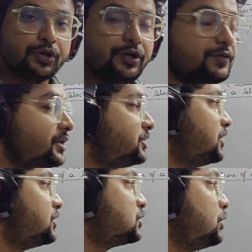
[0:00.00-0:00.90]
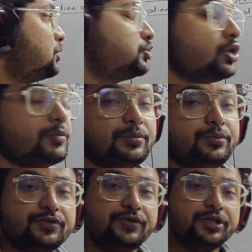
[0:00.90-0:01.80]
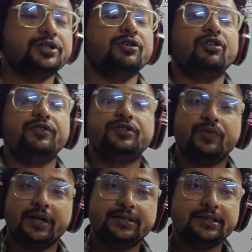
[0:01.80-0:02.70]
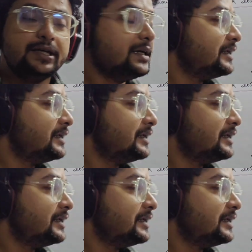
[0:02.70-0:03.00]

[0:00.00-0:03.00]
Okay. Friction is going to stop it, because friction always wants